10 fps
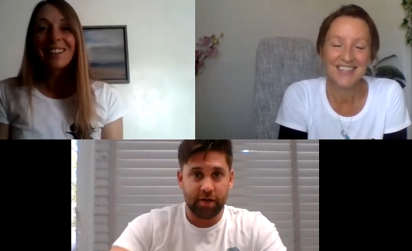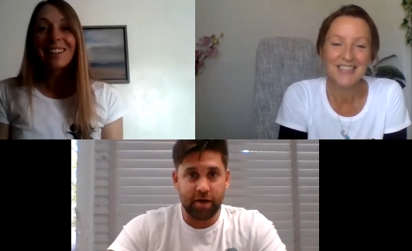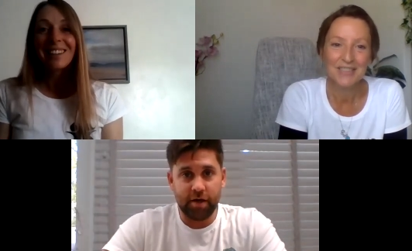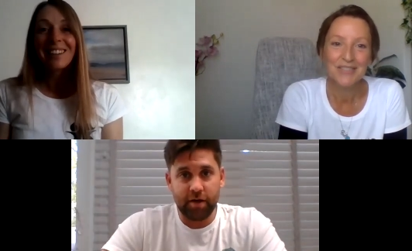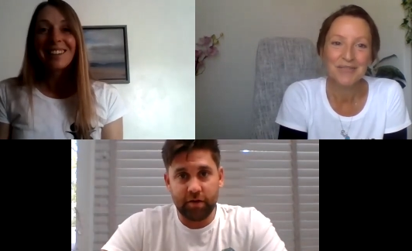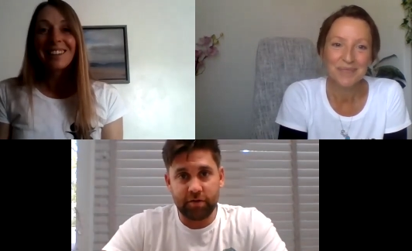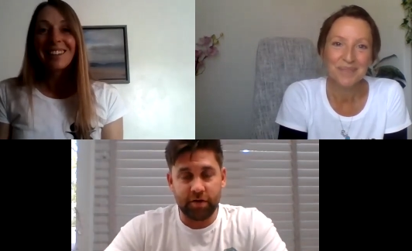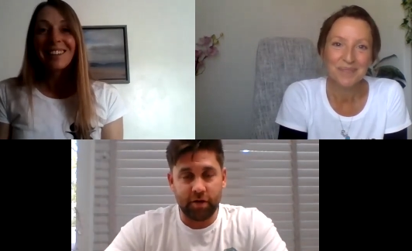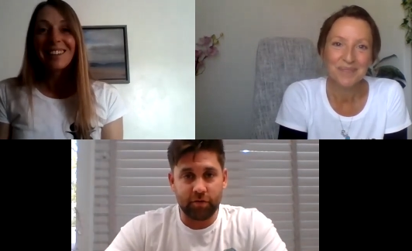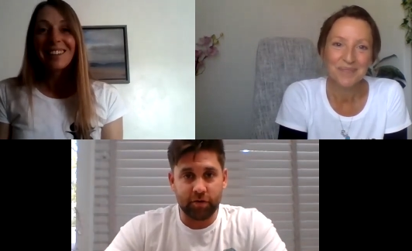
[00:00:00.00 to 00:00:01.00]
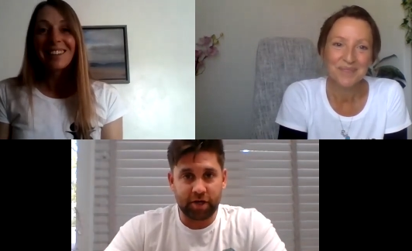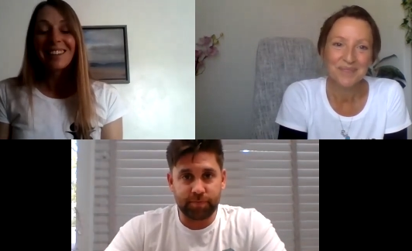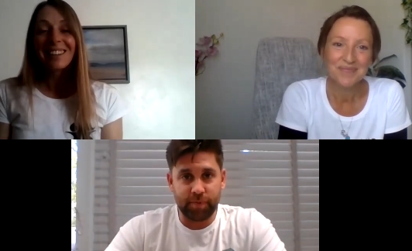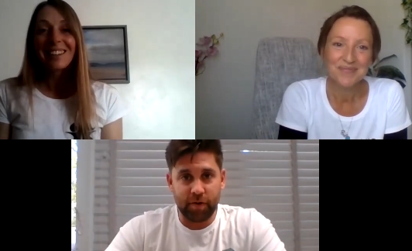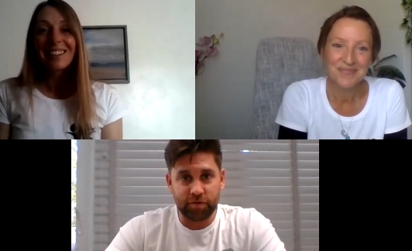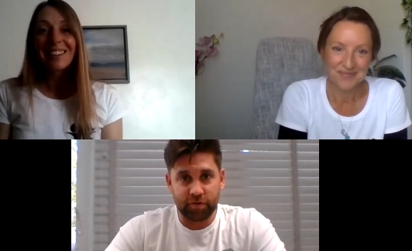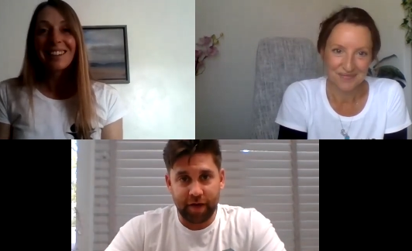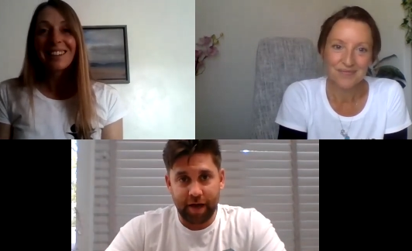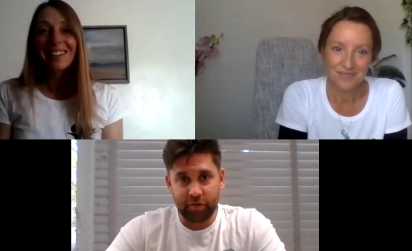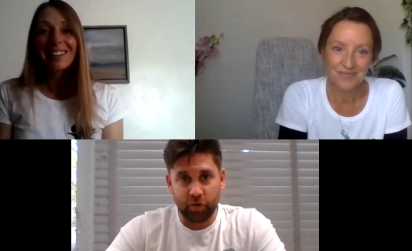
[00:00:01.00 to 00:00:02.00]
Speaker 1: uh, you know good exposure of
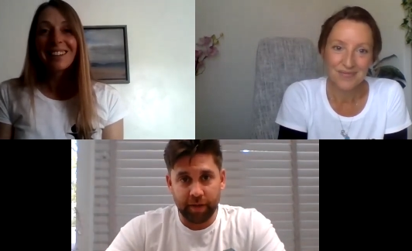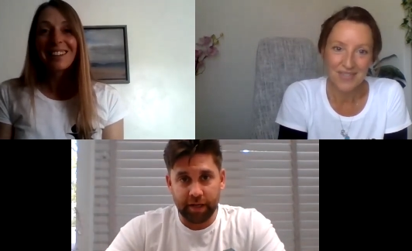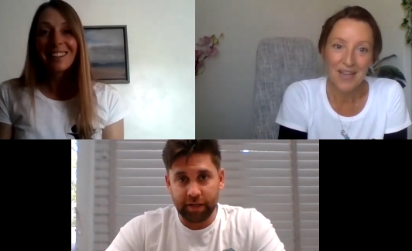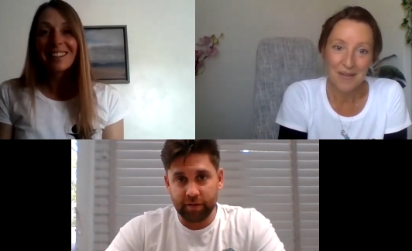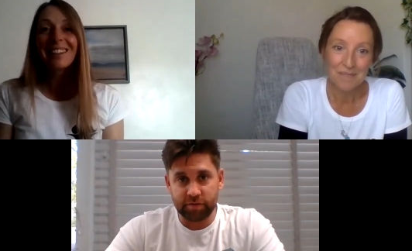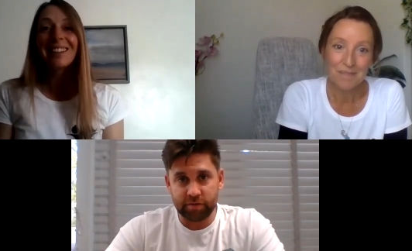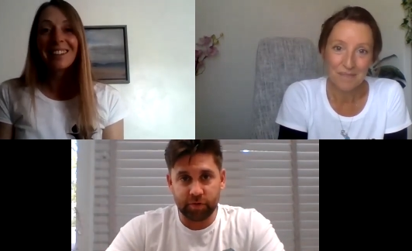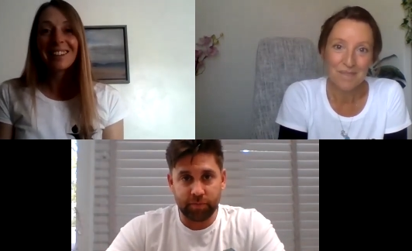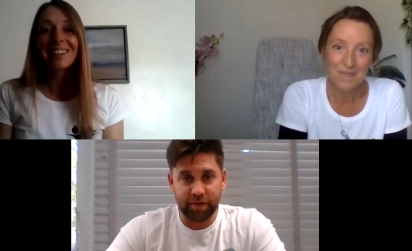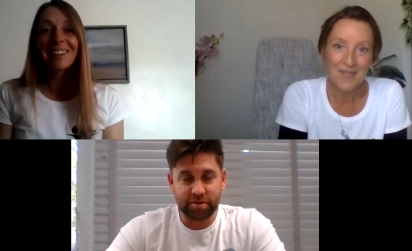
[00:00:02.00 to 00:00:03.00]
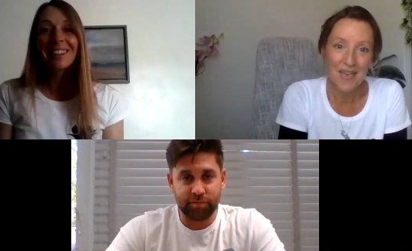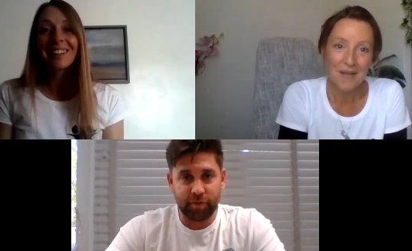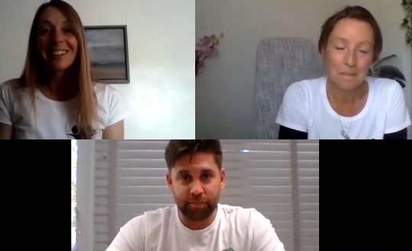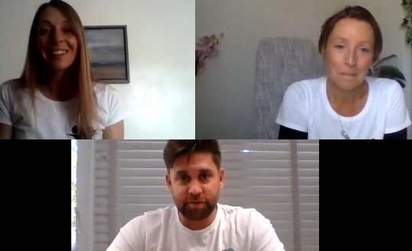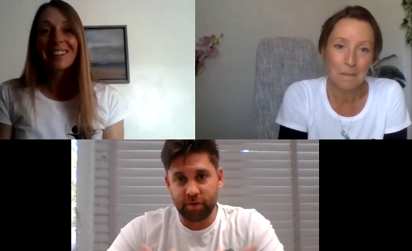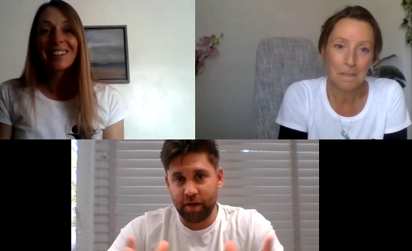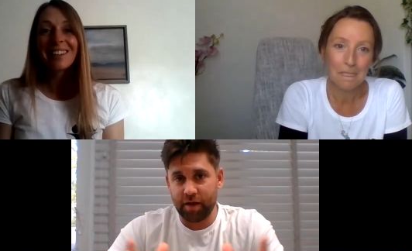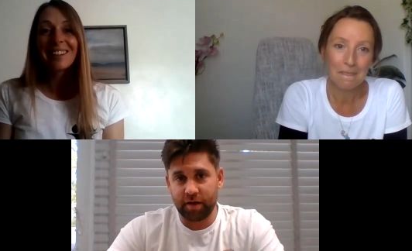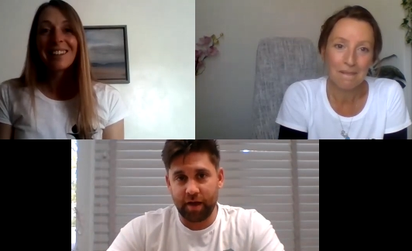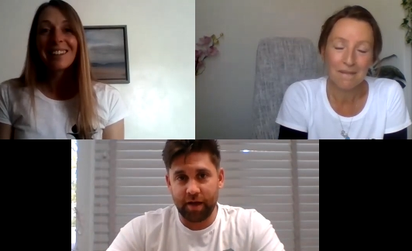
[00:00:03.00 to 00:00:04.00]
that come in and yeah. some other bits and bobs. Yeah. So yeah,
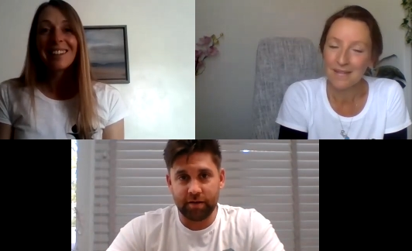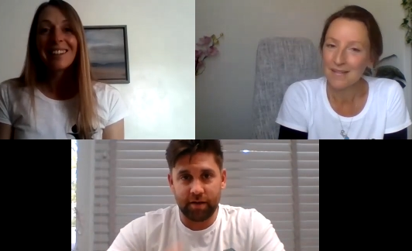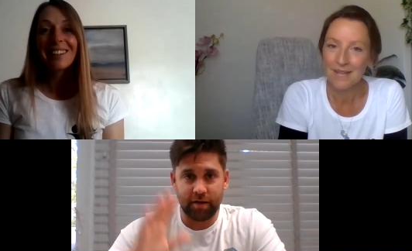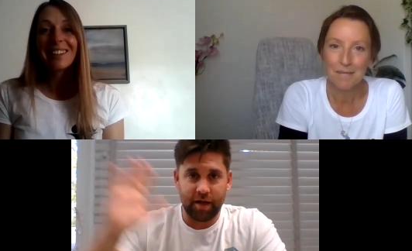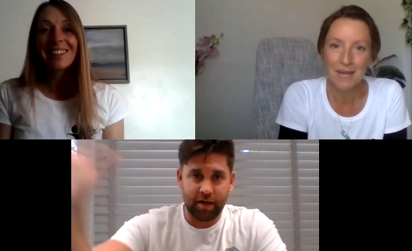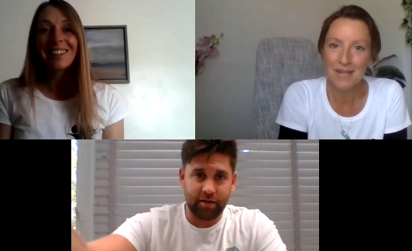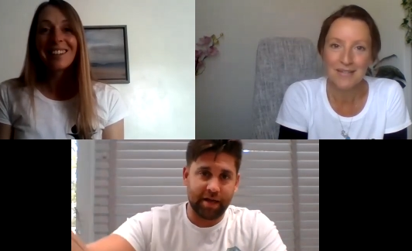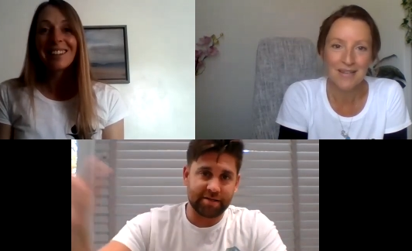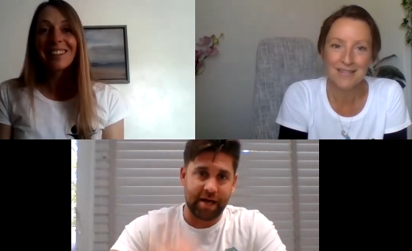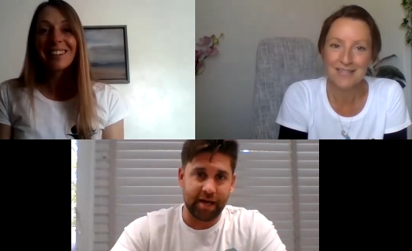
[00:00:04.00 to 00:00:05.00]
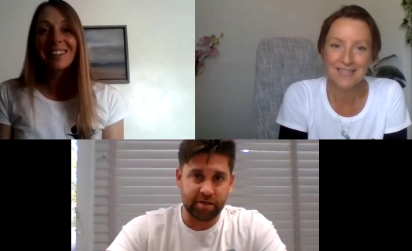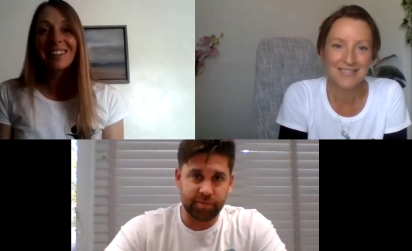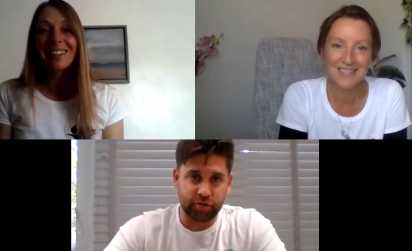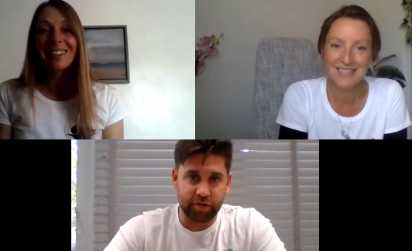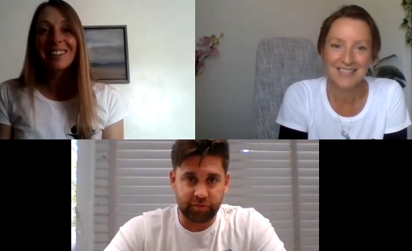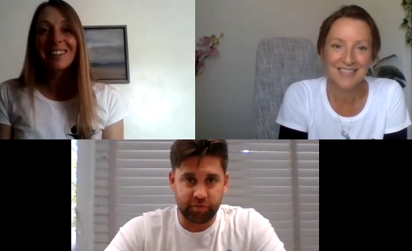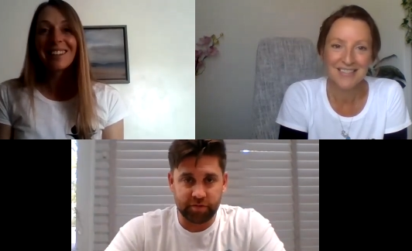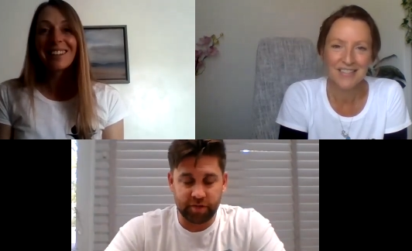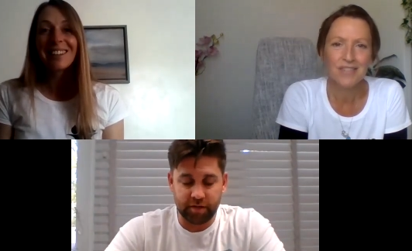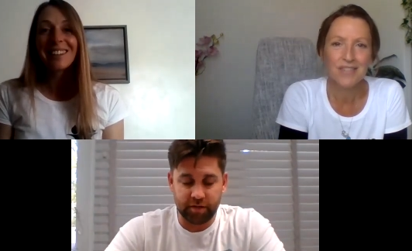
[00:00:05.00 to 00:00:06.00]
again, Amazing. exciting to push that through
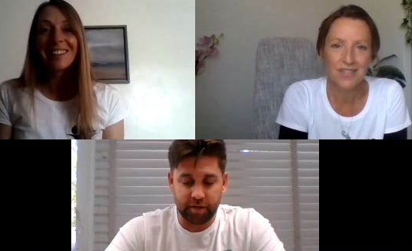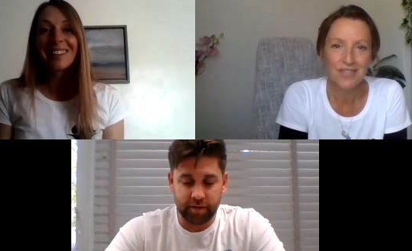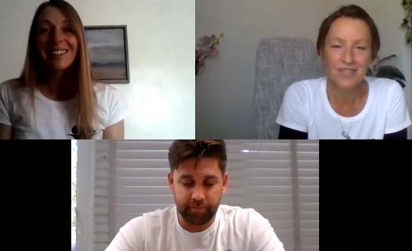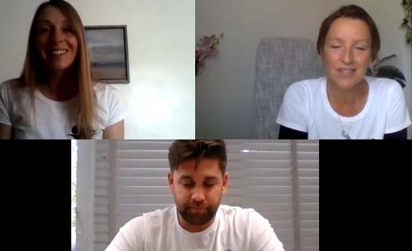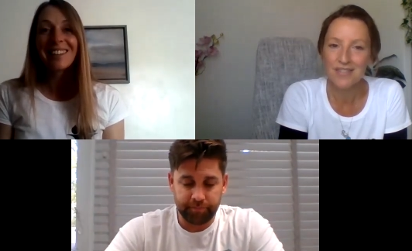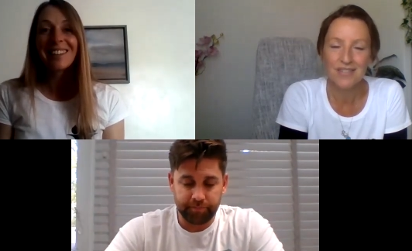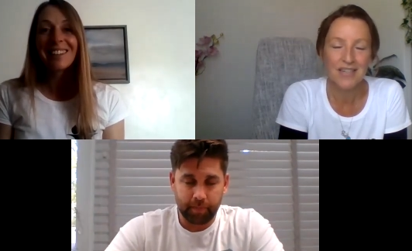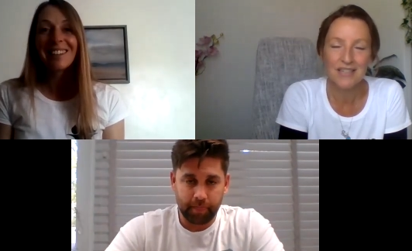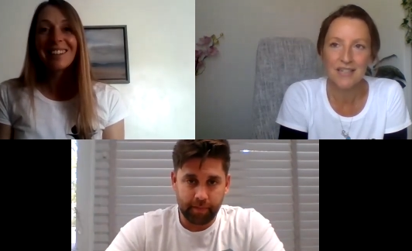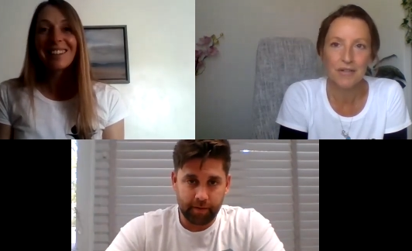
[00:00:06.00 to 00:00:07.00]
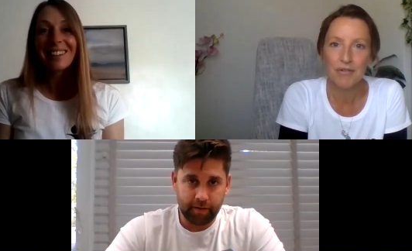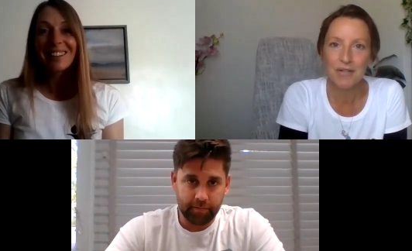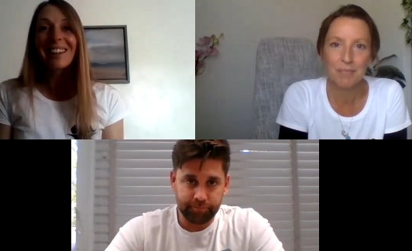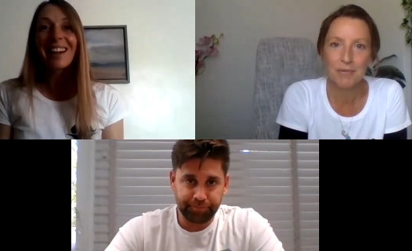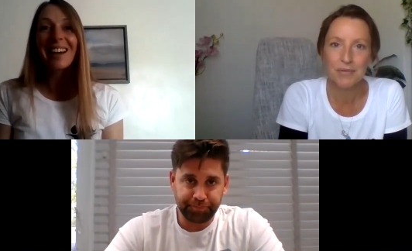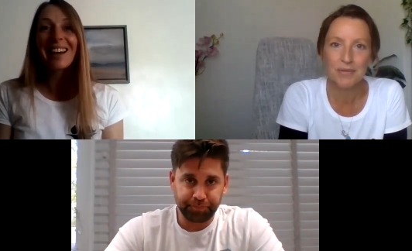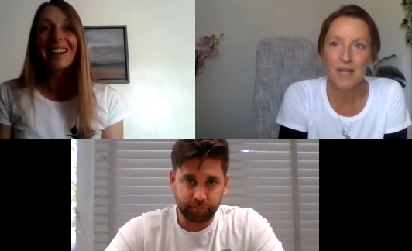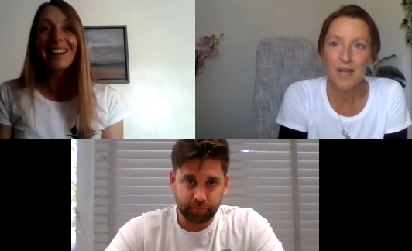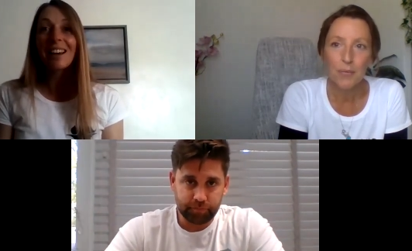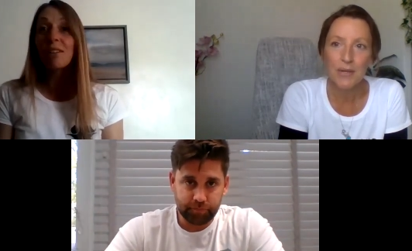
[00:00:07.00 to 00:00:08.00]
to
Speaker 2: the end of the year. It's
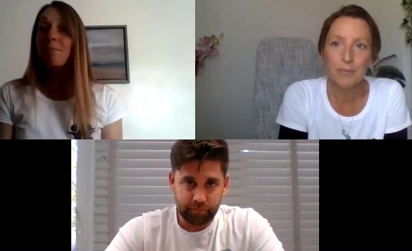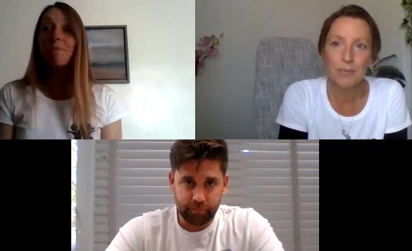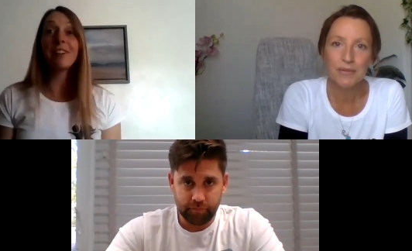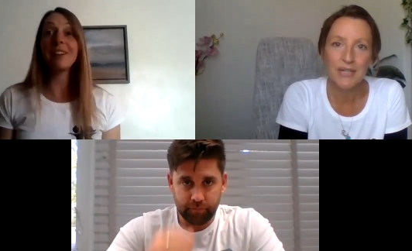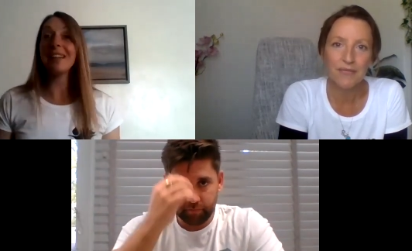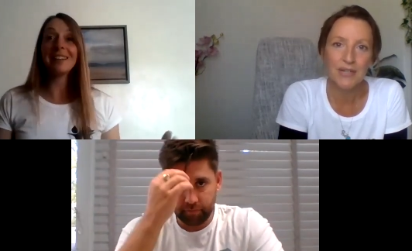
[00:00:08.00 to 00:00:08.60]
incredible. We will